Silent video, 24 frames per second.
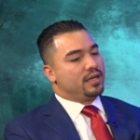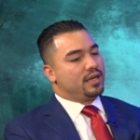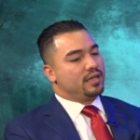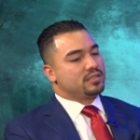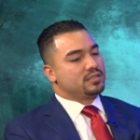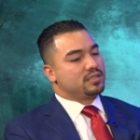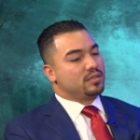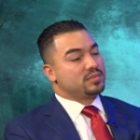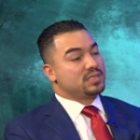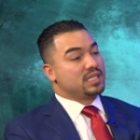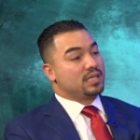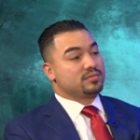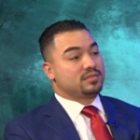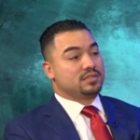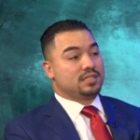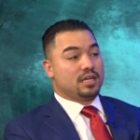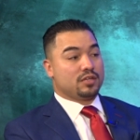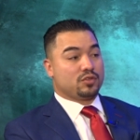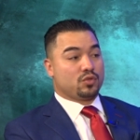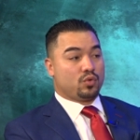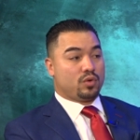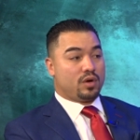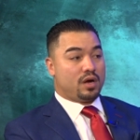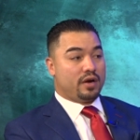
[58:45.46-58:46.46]
sometimes
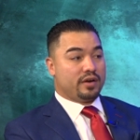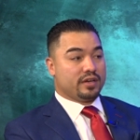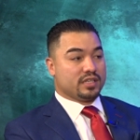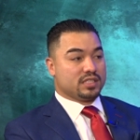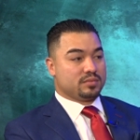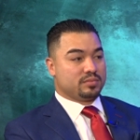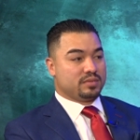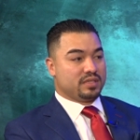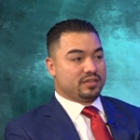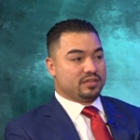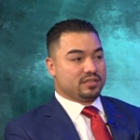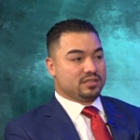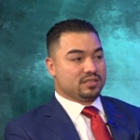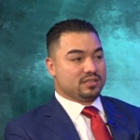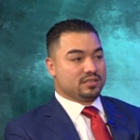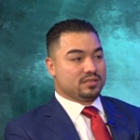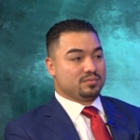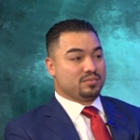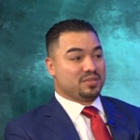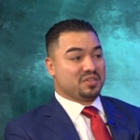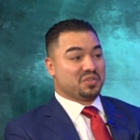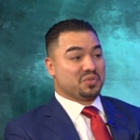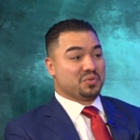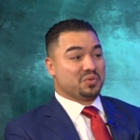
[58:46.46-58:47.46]
not through our experiences,
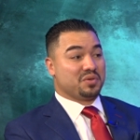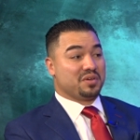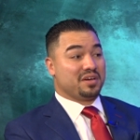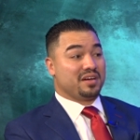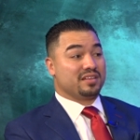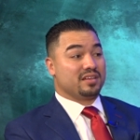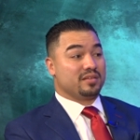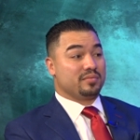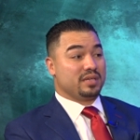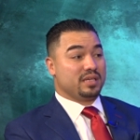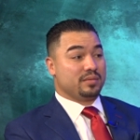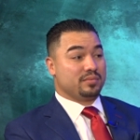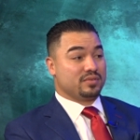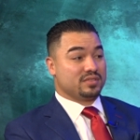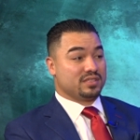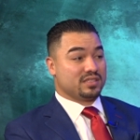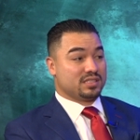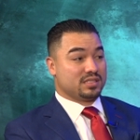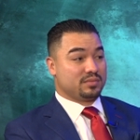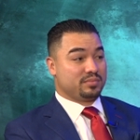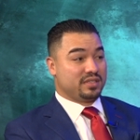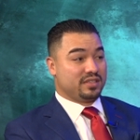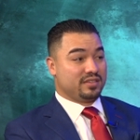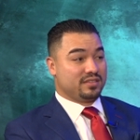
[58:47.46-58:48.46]
but through other people's
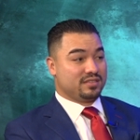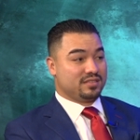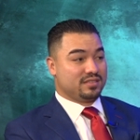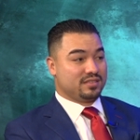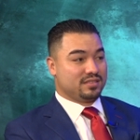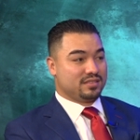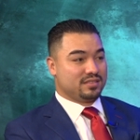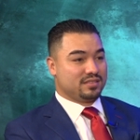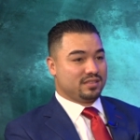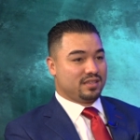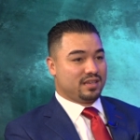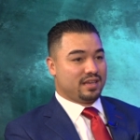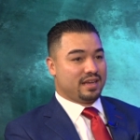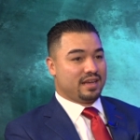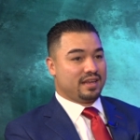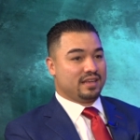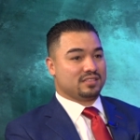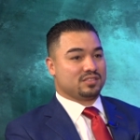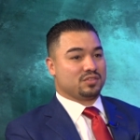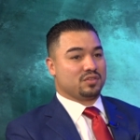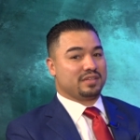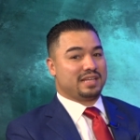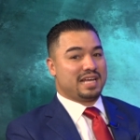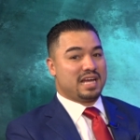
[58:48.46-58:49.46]
experiences.
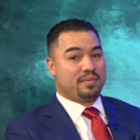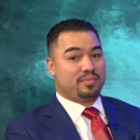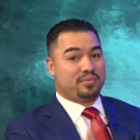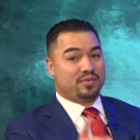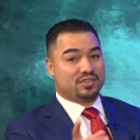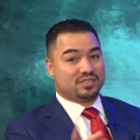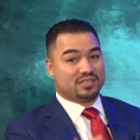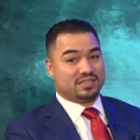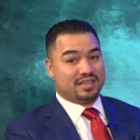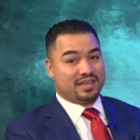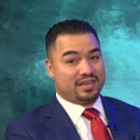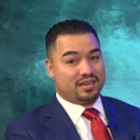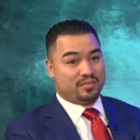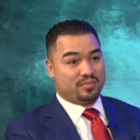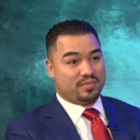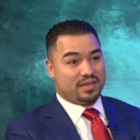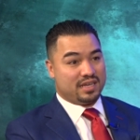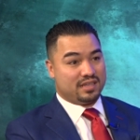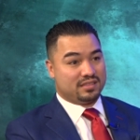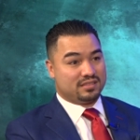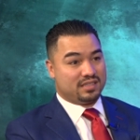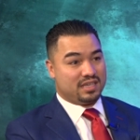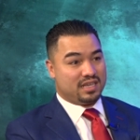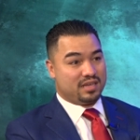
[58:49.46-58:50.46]
And so that person had a
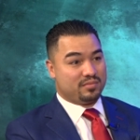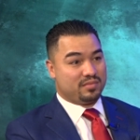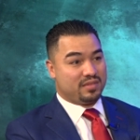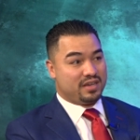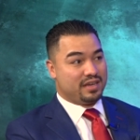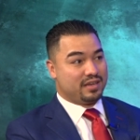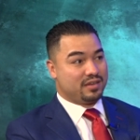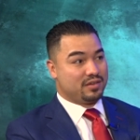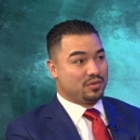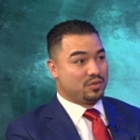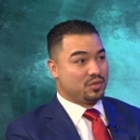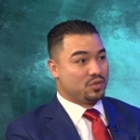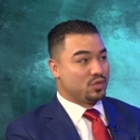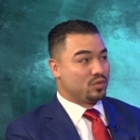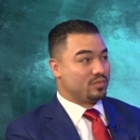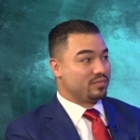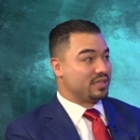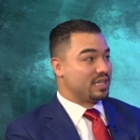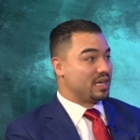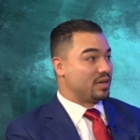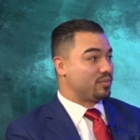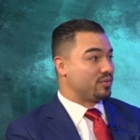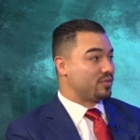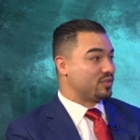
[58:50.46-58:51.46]
bad time buying a home.
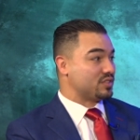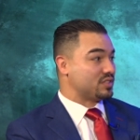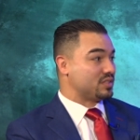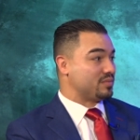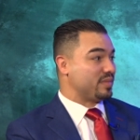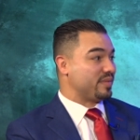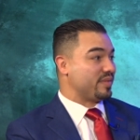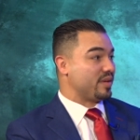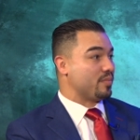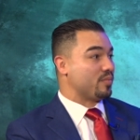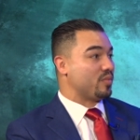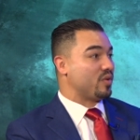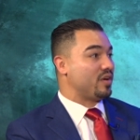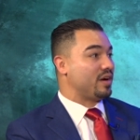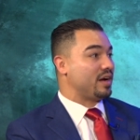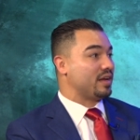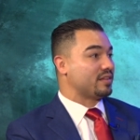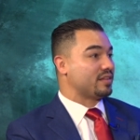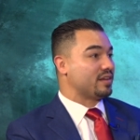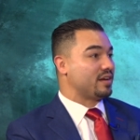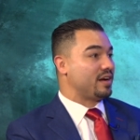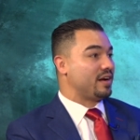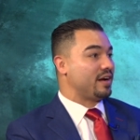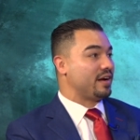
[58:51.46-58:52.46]
That person maybe bought
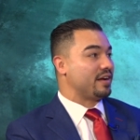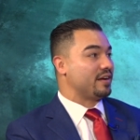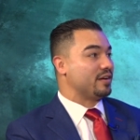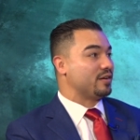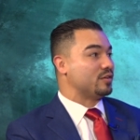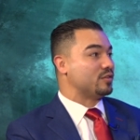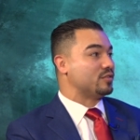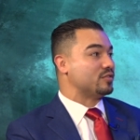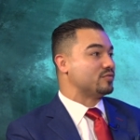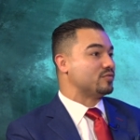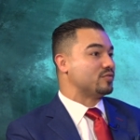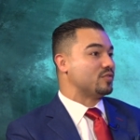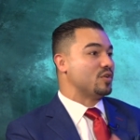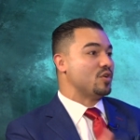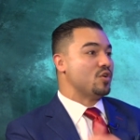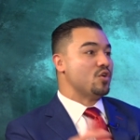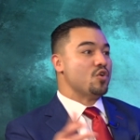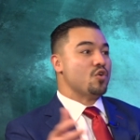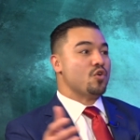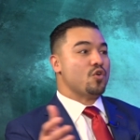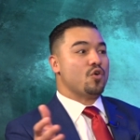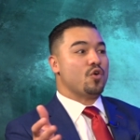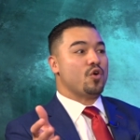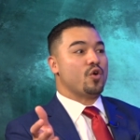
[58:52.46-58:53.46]
at the height of
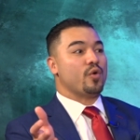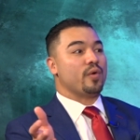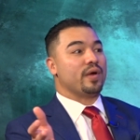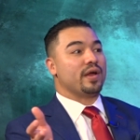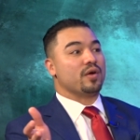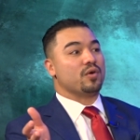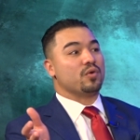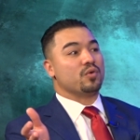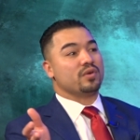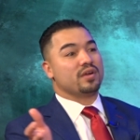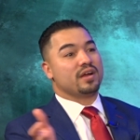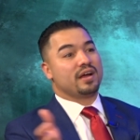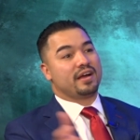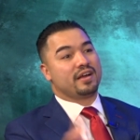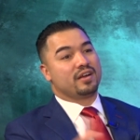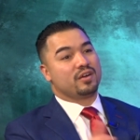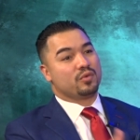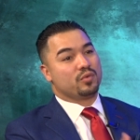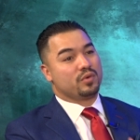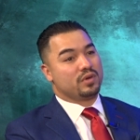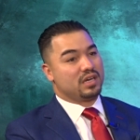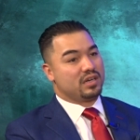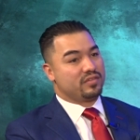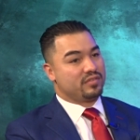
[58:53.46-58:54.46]
08, 09
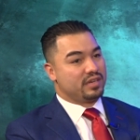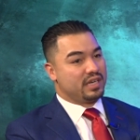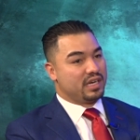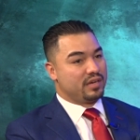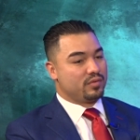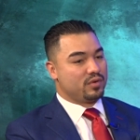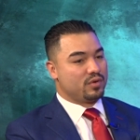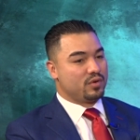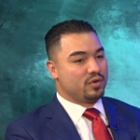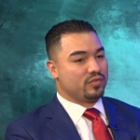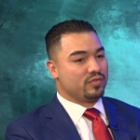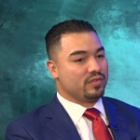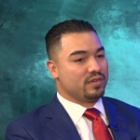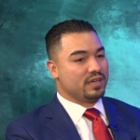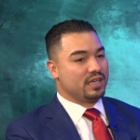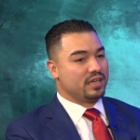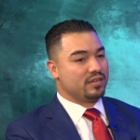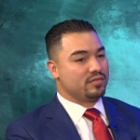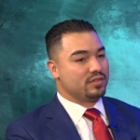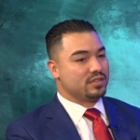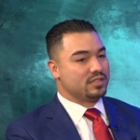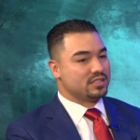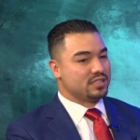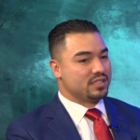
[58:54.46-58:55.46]
or whatever. They were over
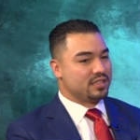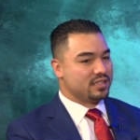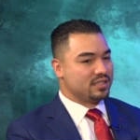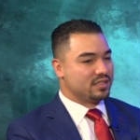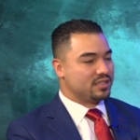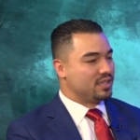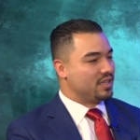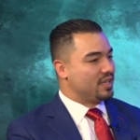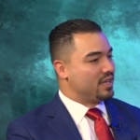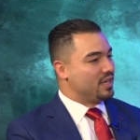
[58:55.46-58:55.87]
leveraged.